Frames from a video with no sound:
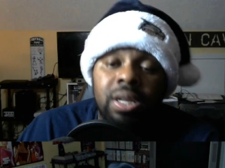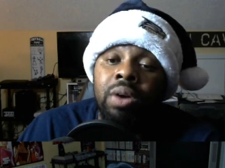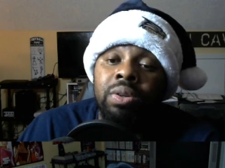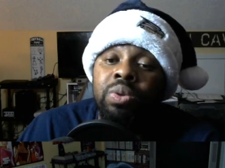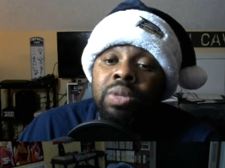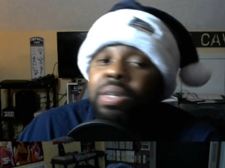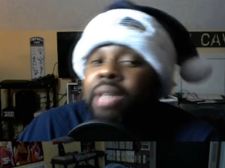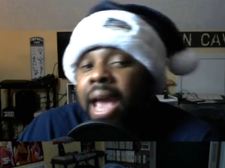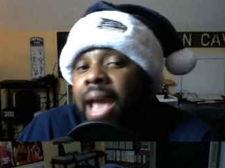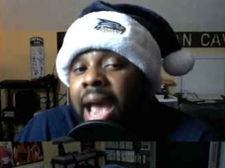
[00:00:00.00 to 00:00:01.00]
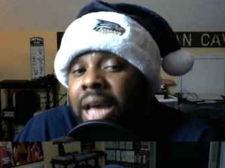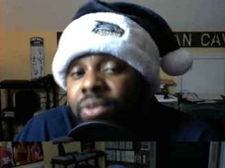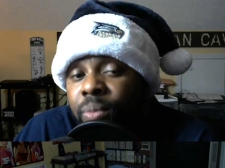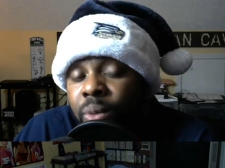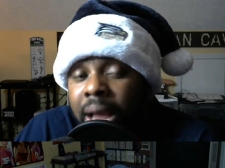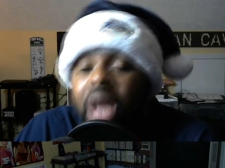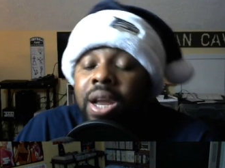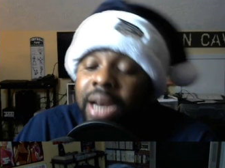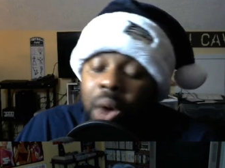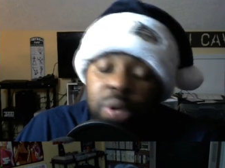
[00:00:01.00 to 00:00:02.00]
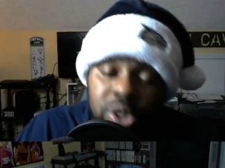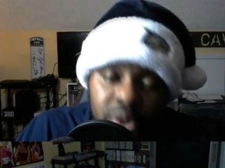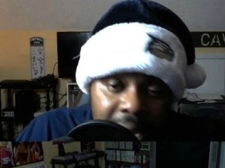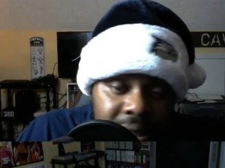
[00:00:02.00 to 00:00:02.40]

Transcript: know, you, you can't ask for more. Now. now, would you like to